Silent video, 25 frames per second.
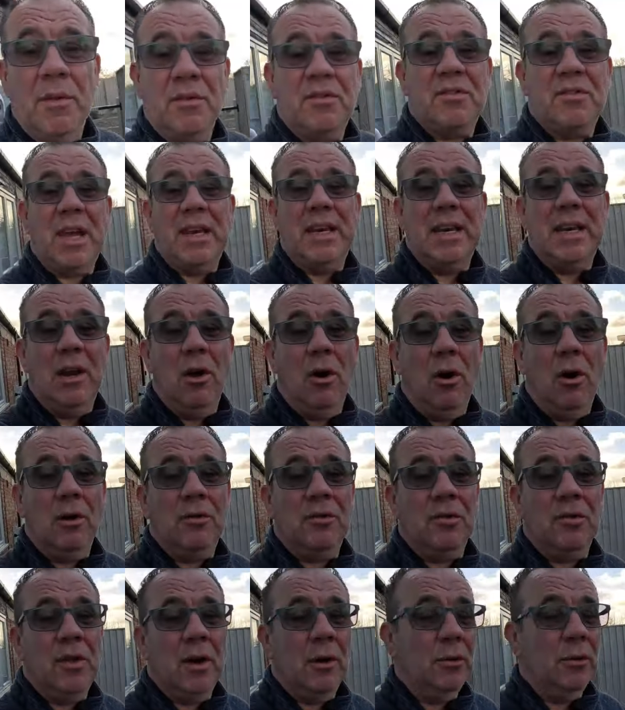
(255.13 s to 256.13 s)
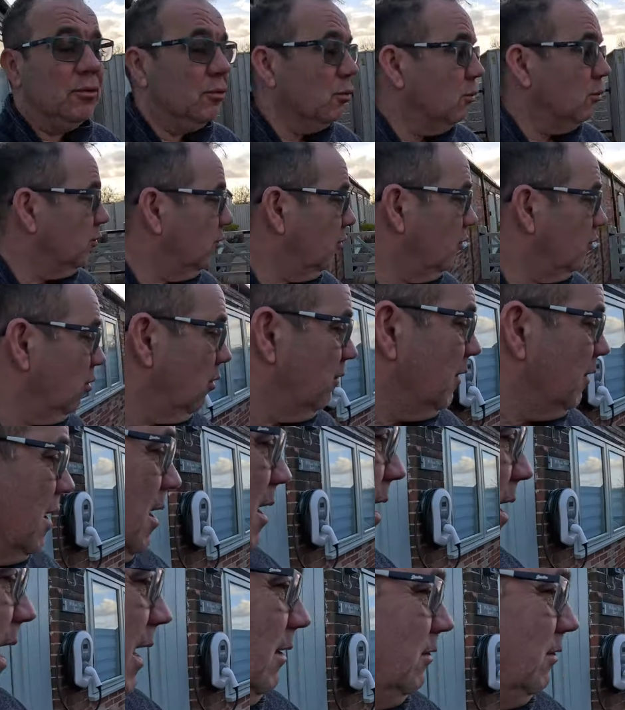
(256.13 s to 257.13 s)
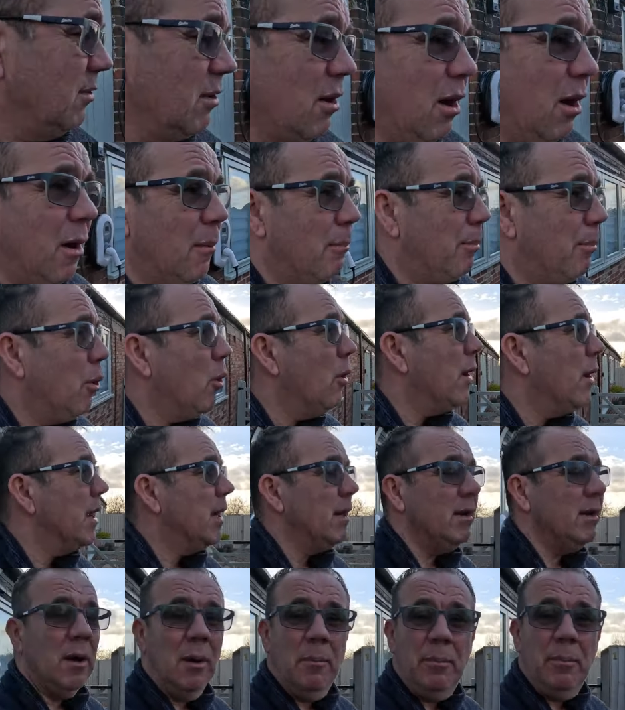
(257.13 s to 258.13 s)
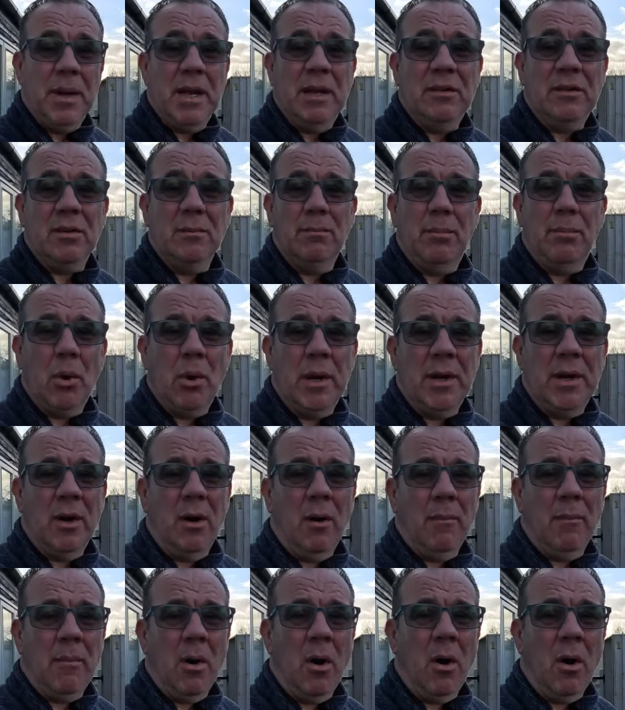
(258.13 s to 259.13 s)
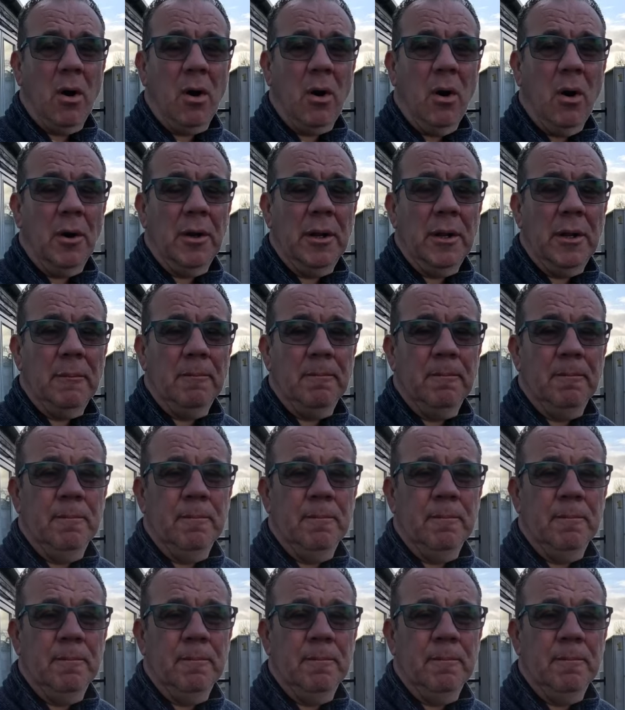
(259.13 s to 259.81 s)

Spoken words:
steady locks, those sorts of stuff, and start putting our bits and putting our mark on it.